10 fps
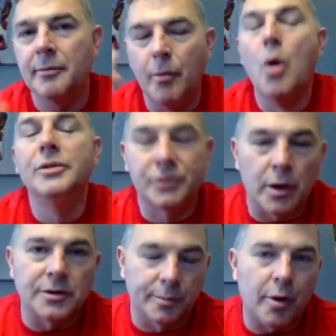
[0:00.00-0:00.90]
Most
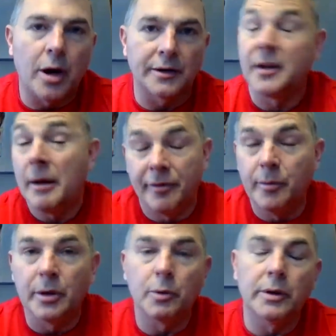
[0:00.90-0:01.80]
structured products I'm
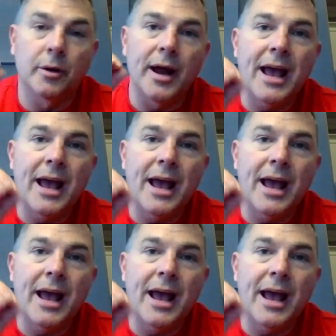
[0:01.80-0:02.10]
familiar with are